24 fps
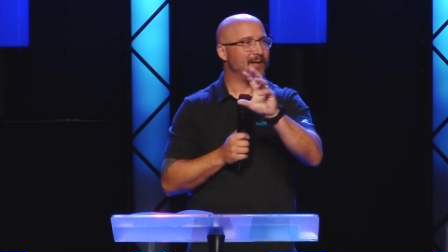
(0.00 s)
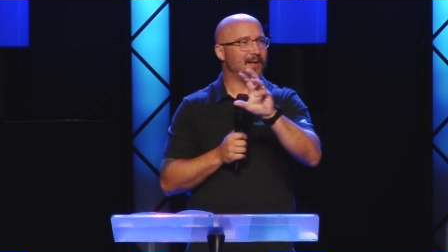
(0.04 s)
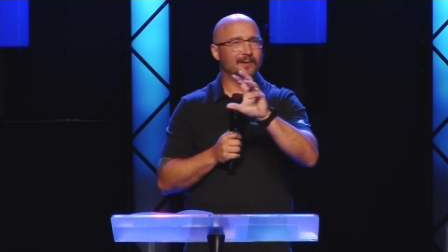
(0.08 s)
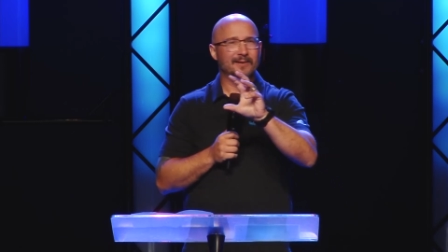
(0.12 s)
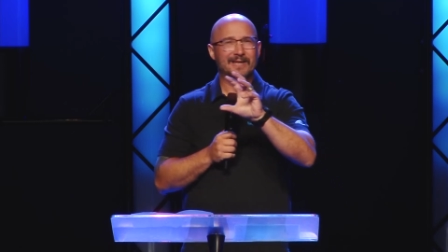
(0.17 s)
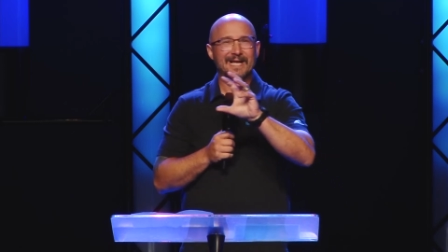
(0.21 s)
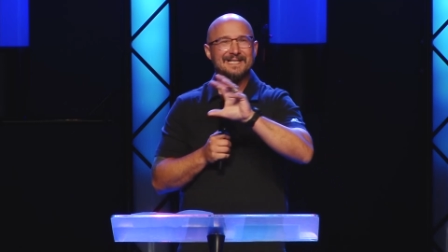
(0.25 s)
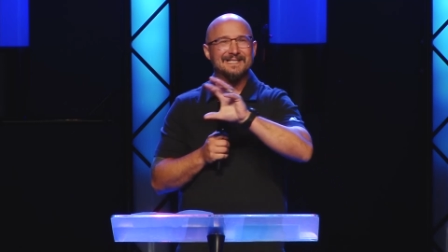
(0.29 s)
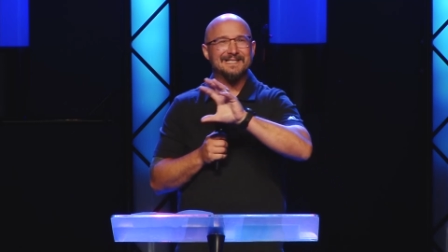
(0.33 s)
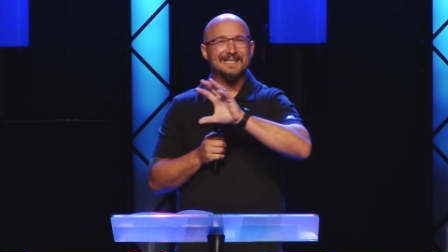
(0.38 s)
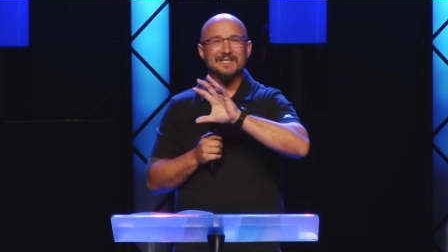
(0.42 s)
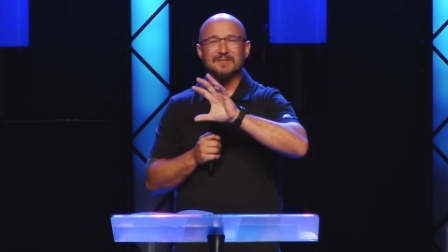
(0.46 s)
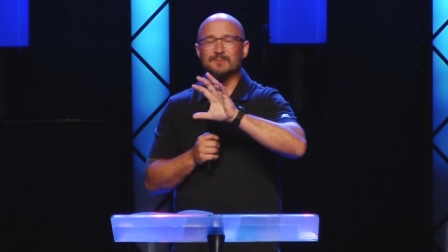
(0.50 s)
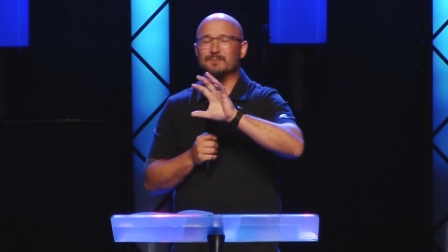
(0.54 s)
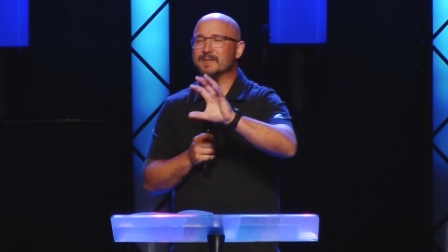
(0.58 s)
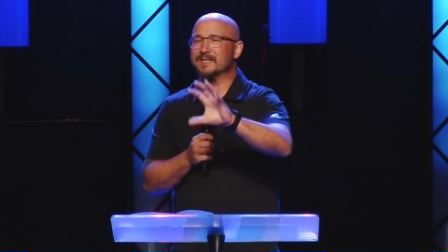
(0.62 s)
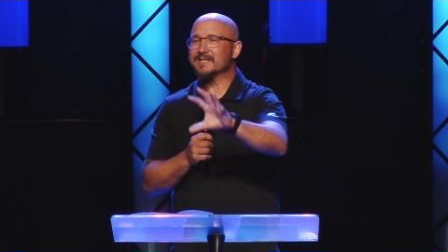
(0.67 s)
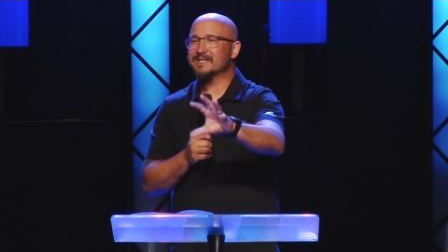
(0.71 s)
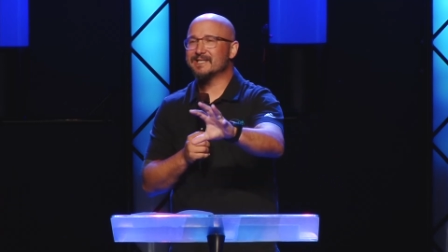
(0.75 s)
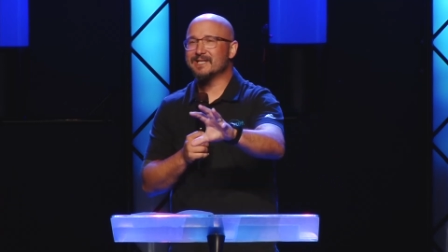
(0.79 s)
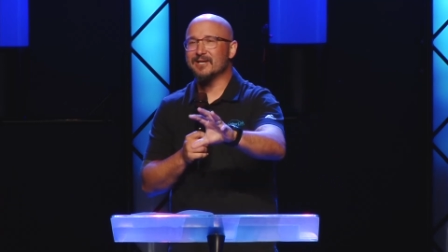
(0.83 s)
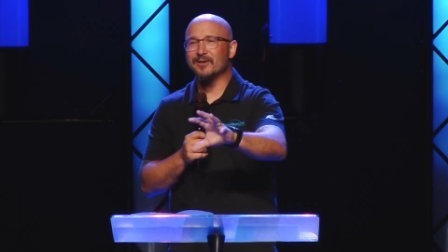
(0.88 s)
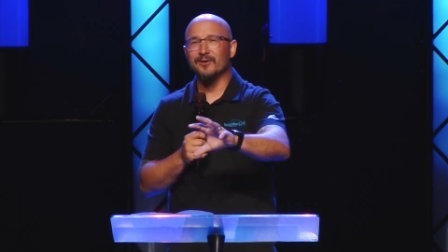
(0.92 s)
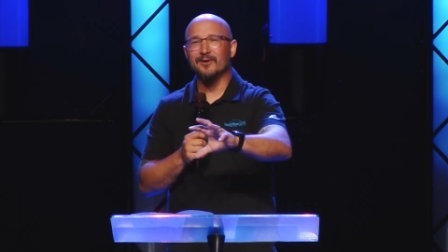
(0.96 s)
That's his
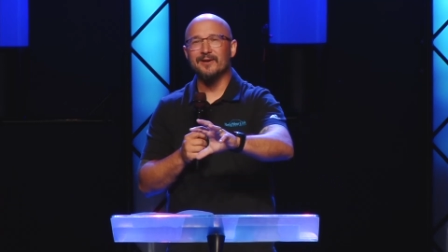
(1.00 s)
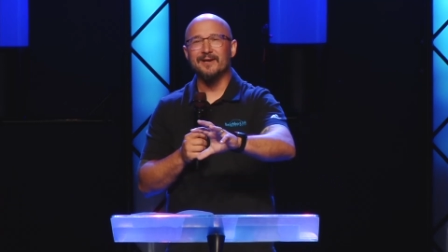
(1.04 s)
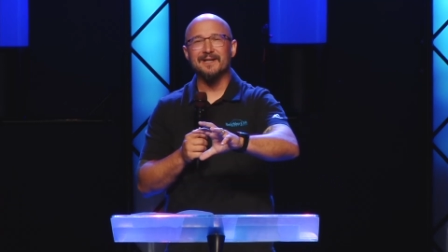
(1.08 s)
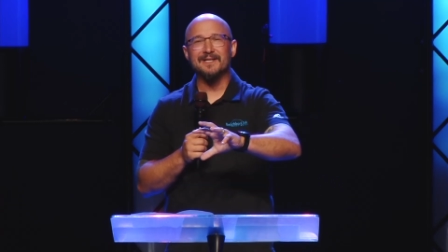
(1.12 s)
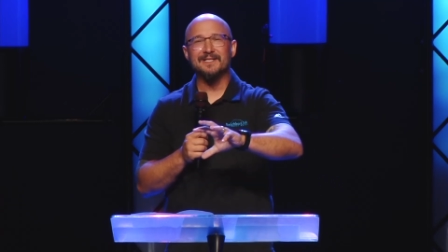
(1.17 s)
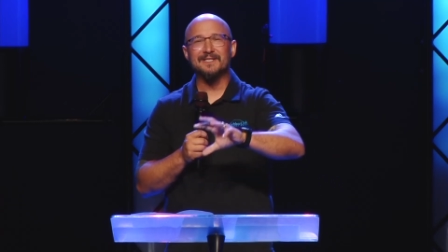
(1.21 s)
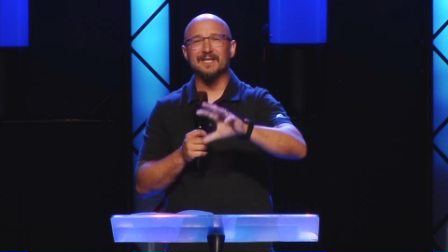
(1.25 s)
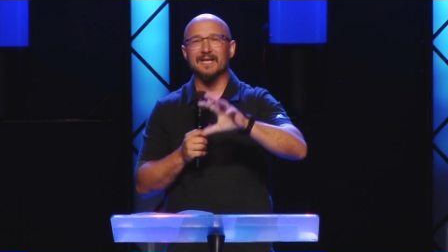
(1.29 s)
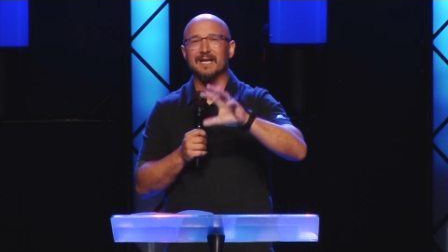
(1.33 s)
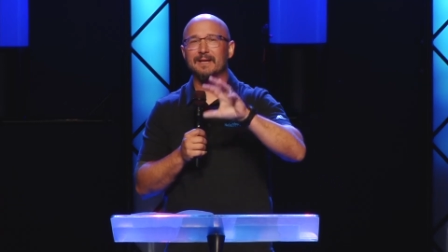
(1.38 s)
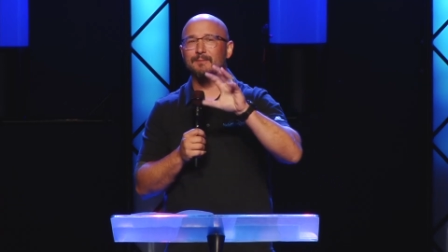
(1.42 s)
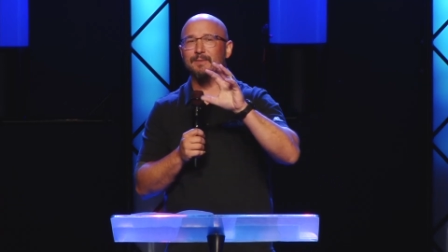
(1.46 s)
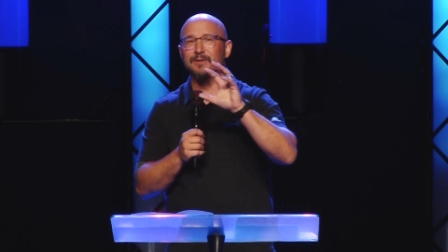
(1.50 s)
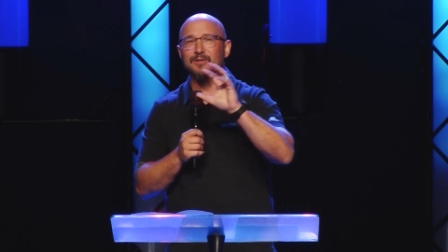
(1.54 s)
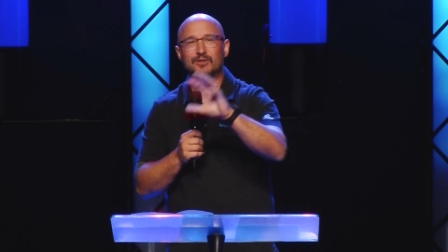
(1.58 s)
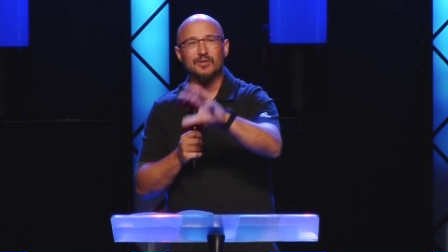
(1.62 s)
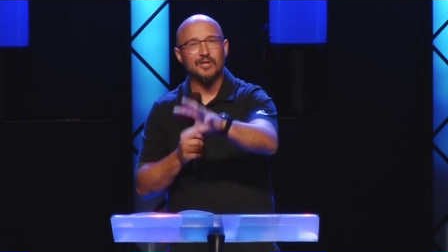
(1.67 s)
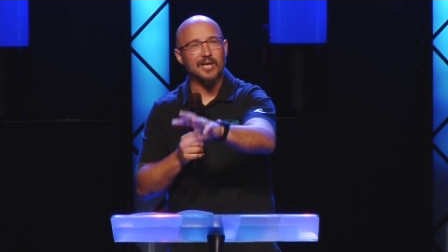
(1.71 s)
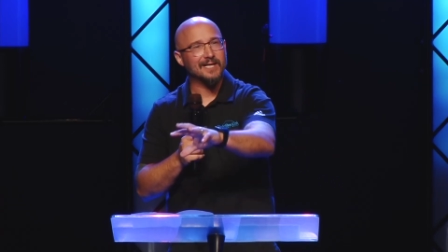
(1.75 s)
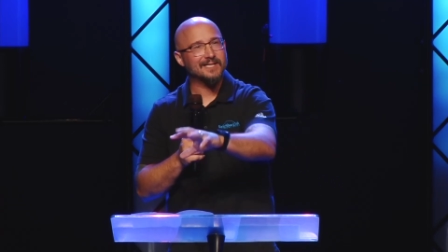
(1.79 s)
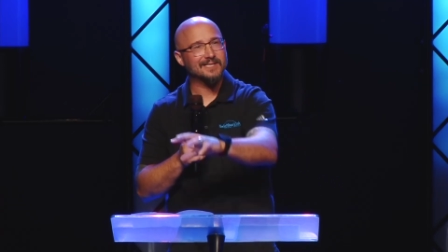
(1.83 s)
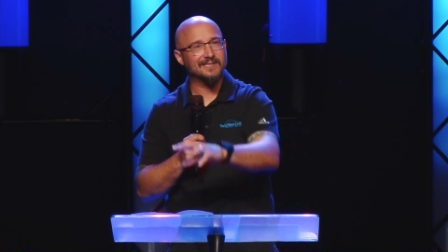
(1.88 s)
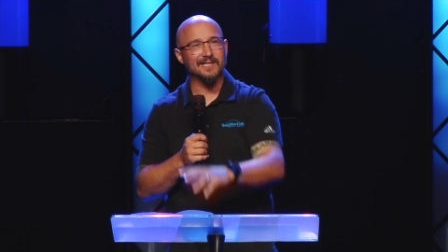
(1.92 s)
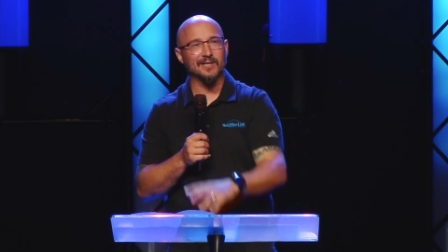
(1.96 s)
mysterious and
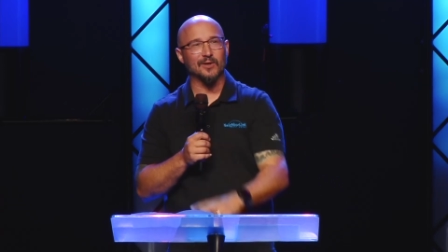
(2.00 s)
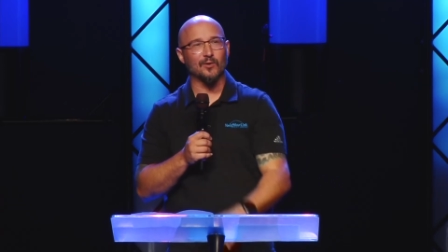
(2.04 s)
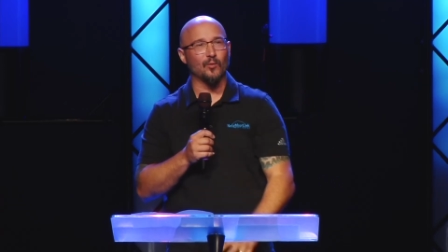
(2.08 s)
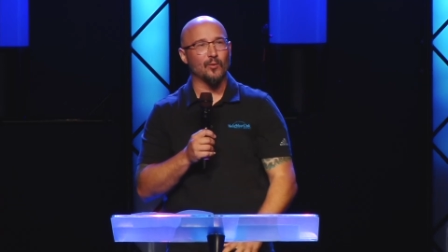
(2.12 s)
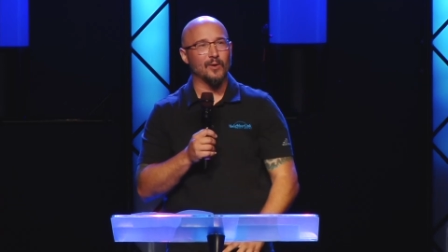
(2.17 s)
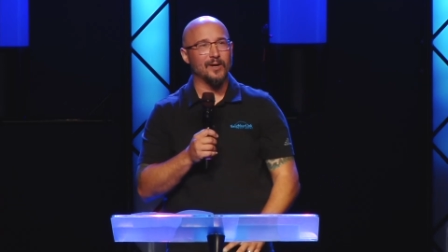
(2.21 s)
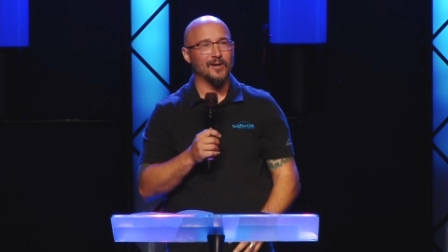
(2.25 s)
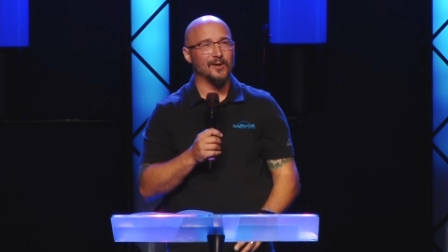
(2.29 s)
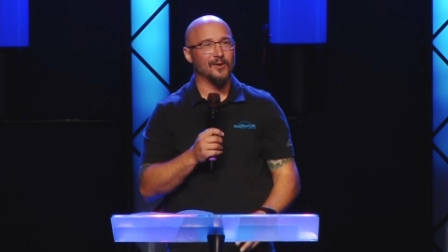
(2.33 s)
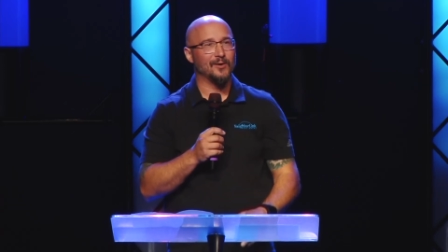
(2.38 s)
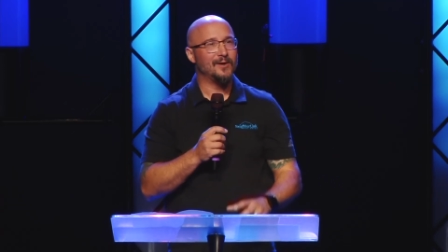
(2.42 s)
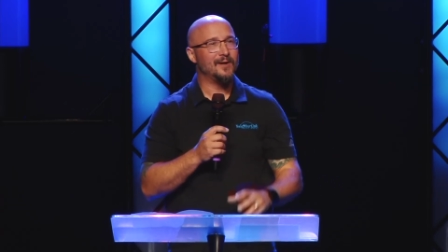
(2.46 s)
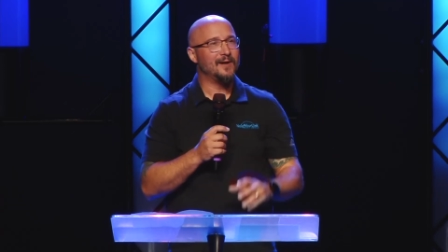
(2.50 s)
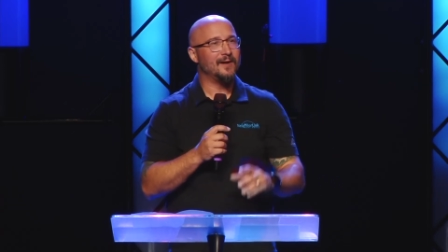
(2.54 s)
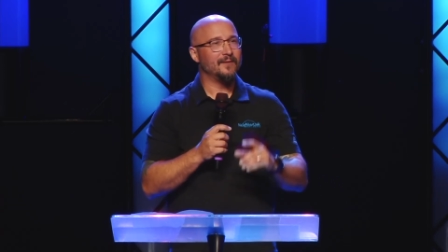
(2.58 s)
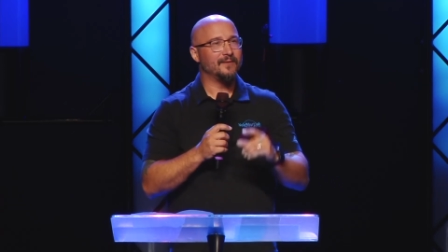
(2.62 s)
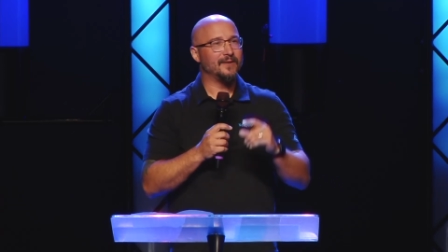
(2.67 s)
majestic will